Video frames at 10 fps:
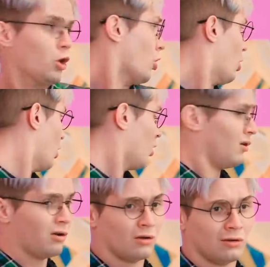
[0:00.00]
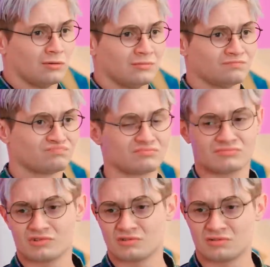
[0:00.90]
Where'd you go?
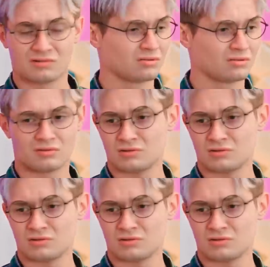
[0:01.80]
Aw, she ditched